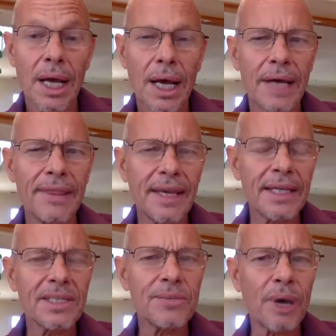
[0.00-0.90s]
I think
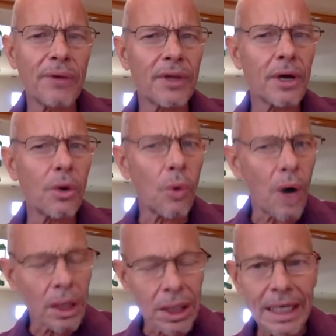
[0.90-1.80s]
it's about the
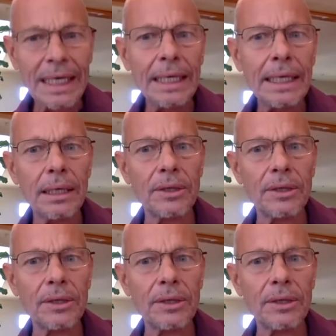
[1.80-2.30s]
quality,